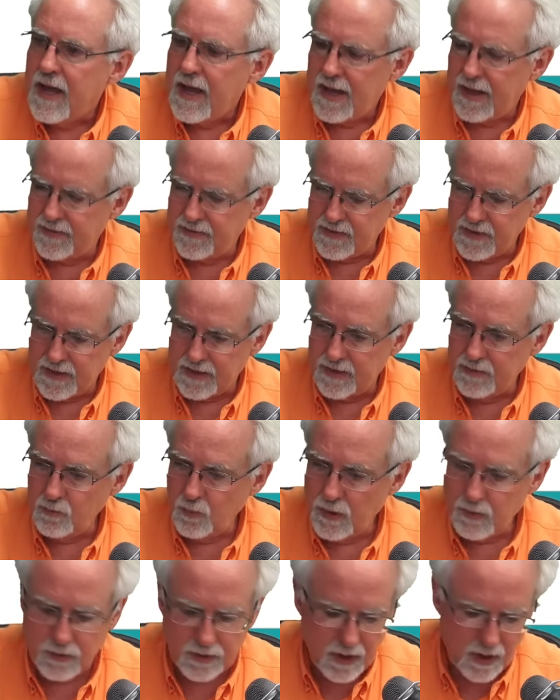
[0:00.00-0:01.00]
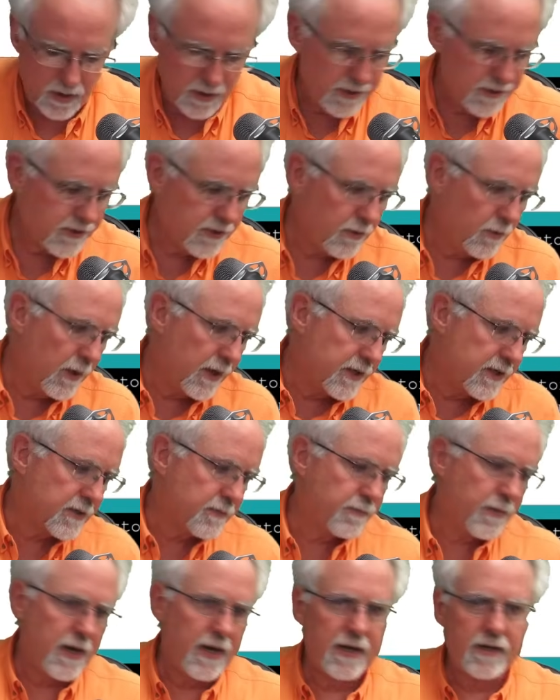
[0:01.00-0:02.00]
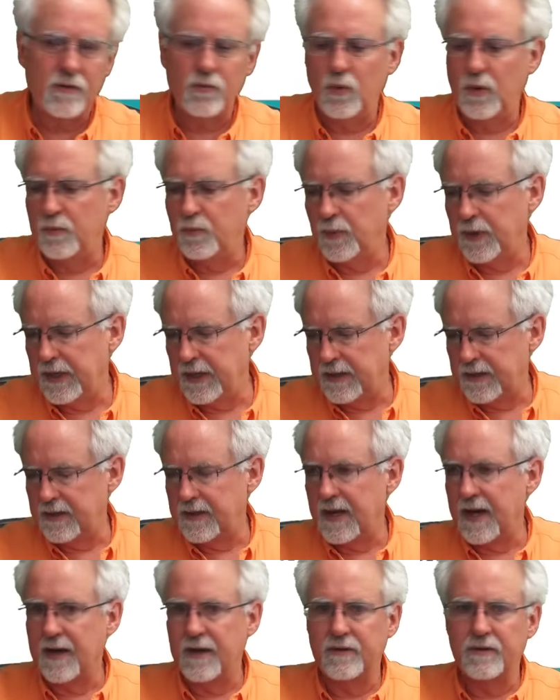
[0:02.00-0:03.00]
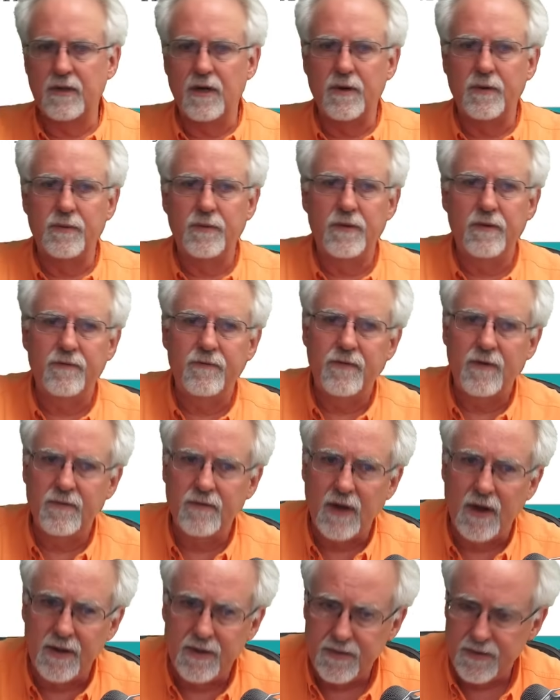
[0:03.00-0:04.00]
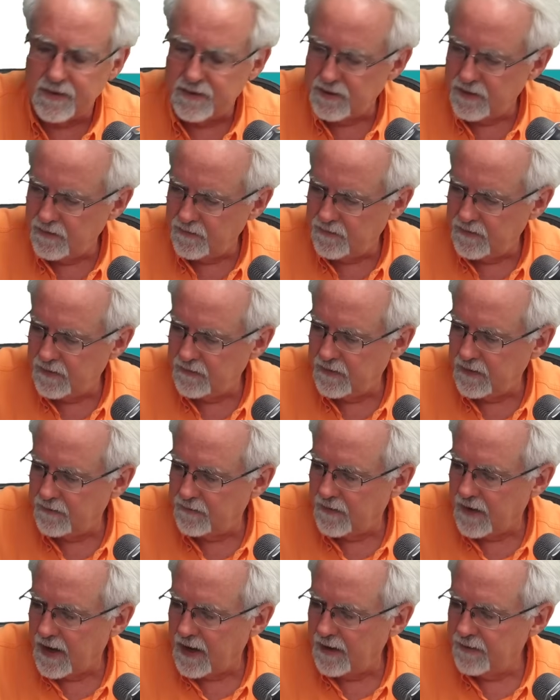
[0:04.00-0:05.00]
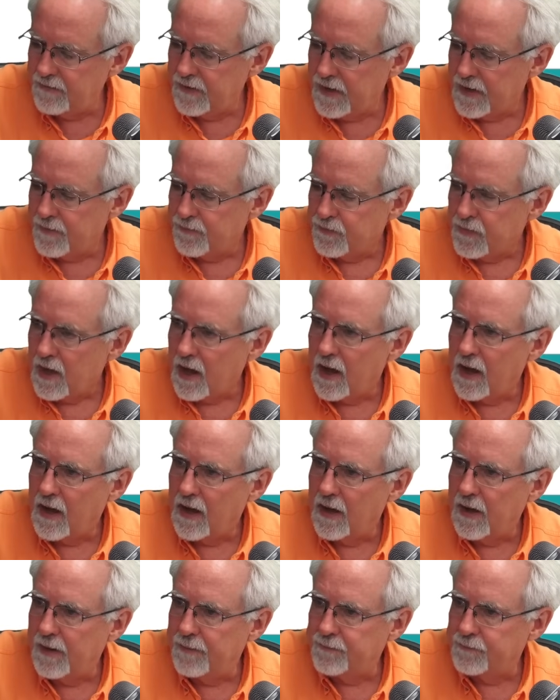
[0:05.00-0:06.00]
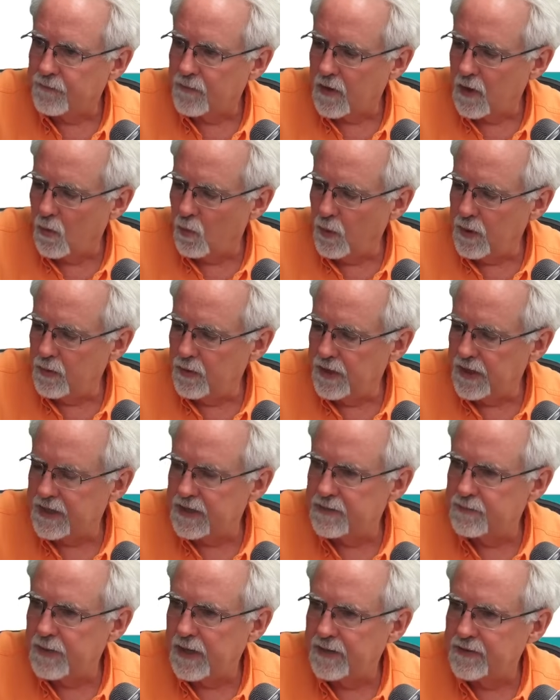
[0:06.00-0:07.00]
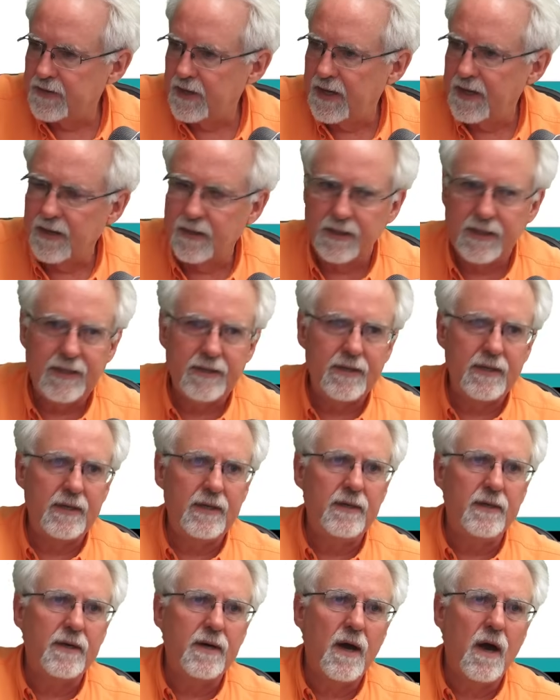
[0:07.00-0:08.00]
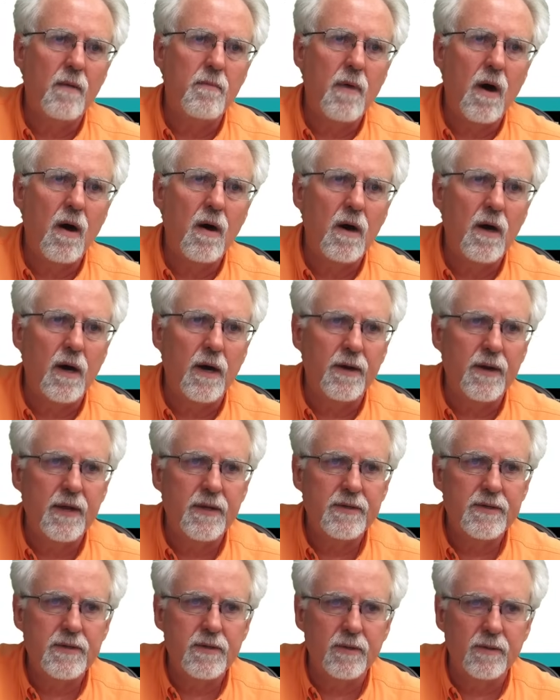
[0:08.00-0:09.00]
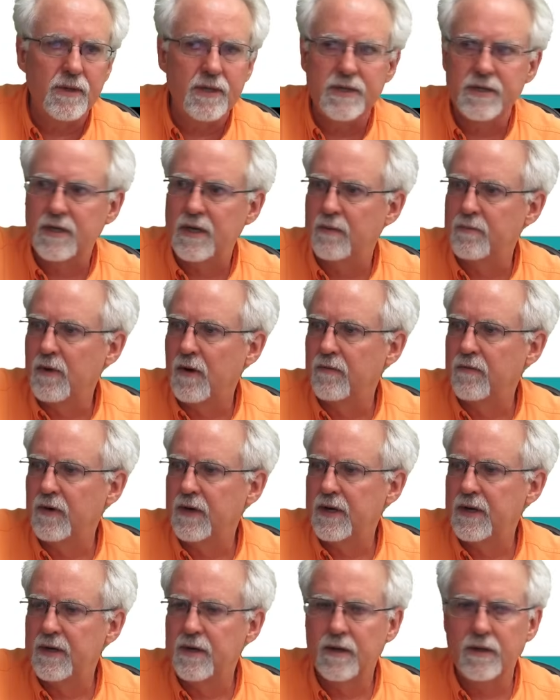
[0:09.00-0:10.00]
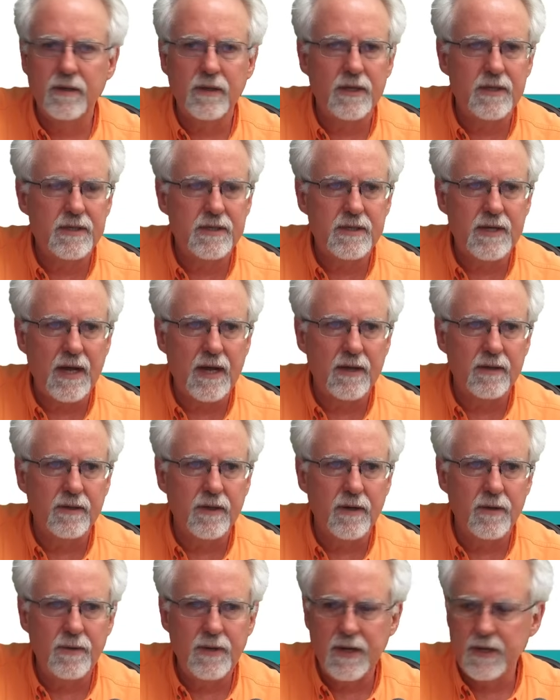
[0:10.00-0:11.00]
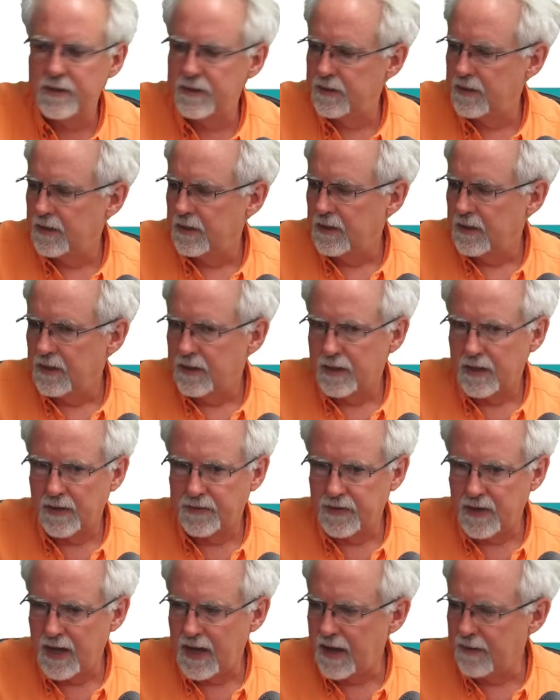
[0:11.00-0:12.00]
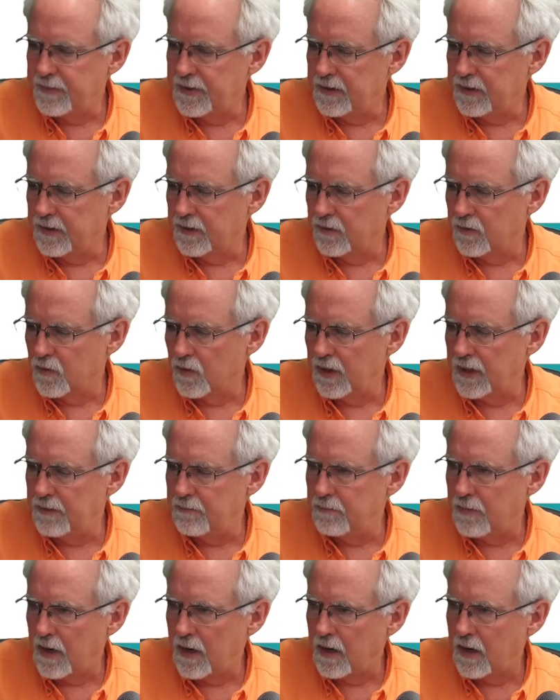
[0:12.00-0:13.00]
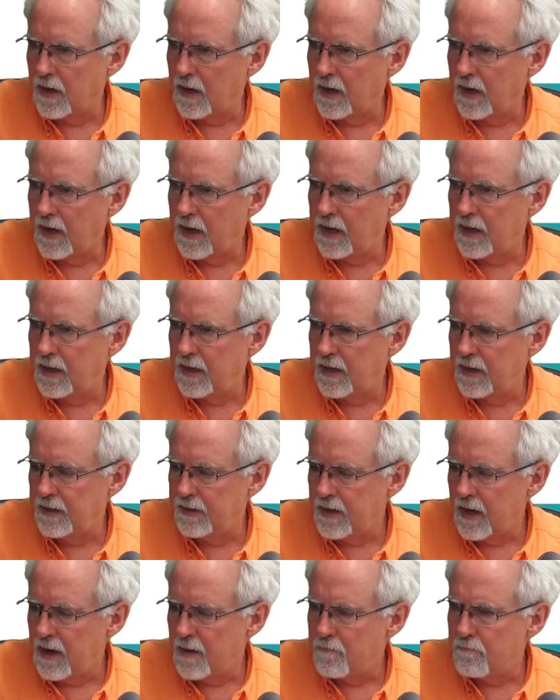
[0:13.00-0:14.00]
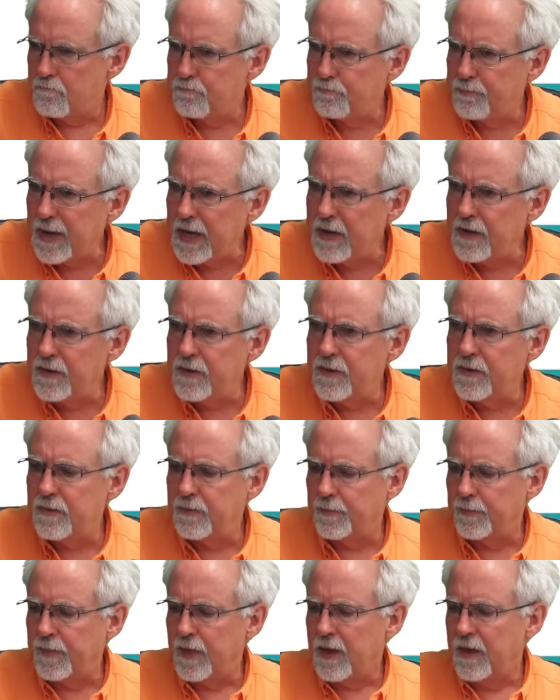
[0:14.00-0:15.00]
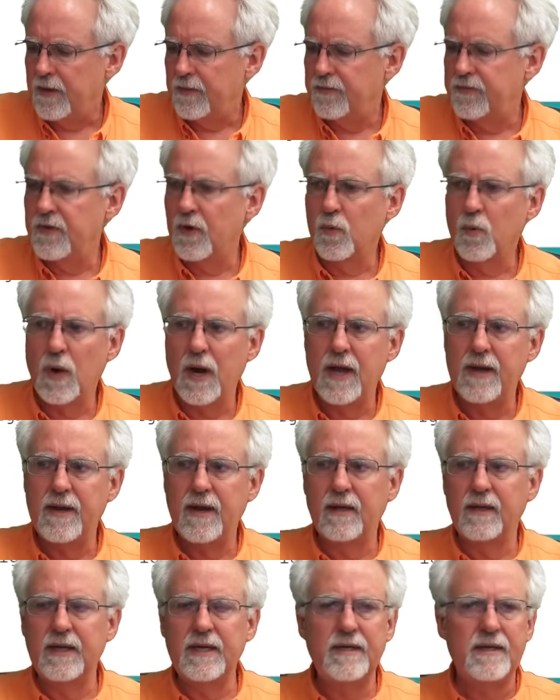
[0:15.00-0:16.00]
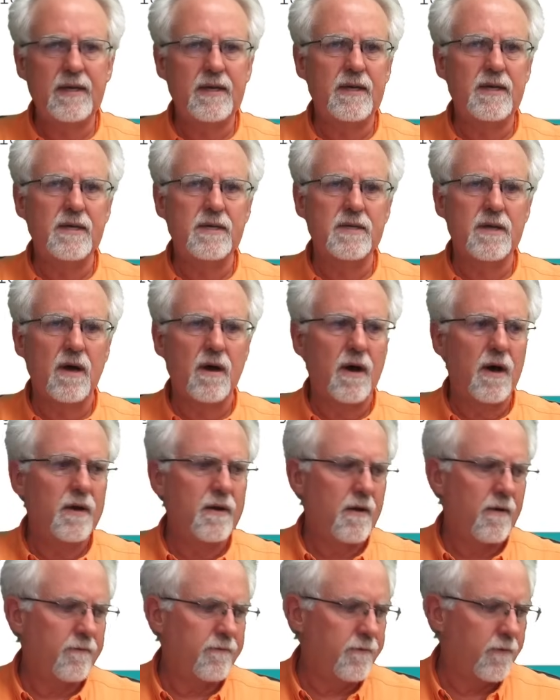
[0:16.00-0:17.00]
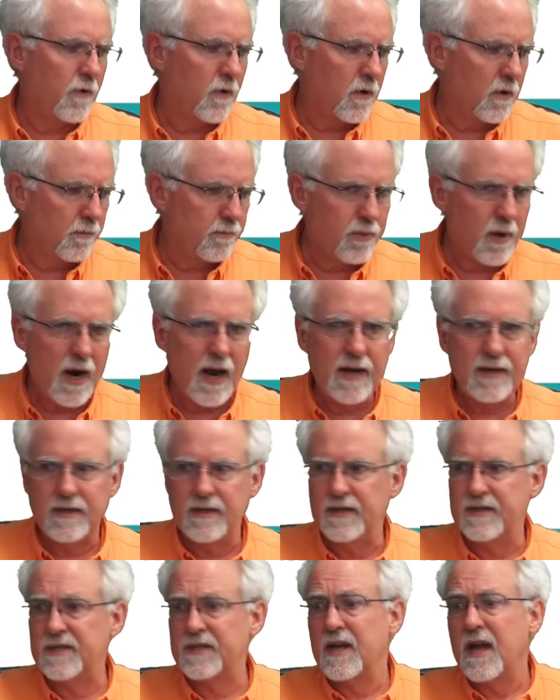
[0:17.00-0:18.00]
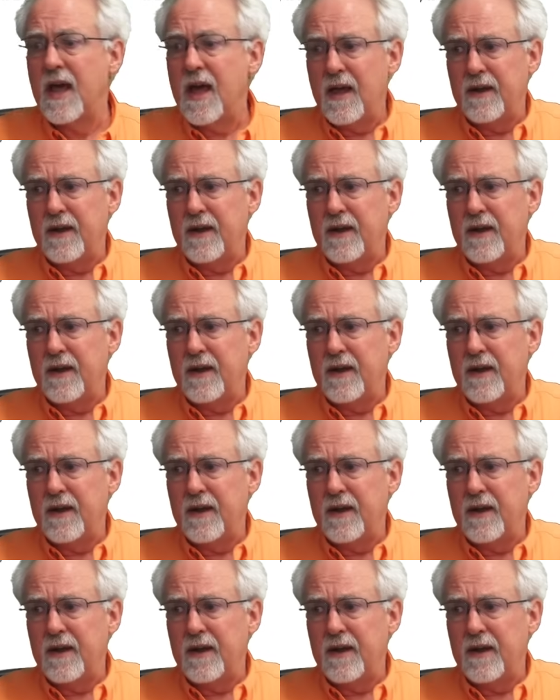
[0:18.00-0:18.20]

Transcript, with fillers: And then we would also expect when we download the, uh, the 255, uh, we would expect the LED to come on. And so let's come over here. Let's download it. Got the happy little green bar and boom! The red LED is on full brightness.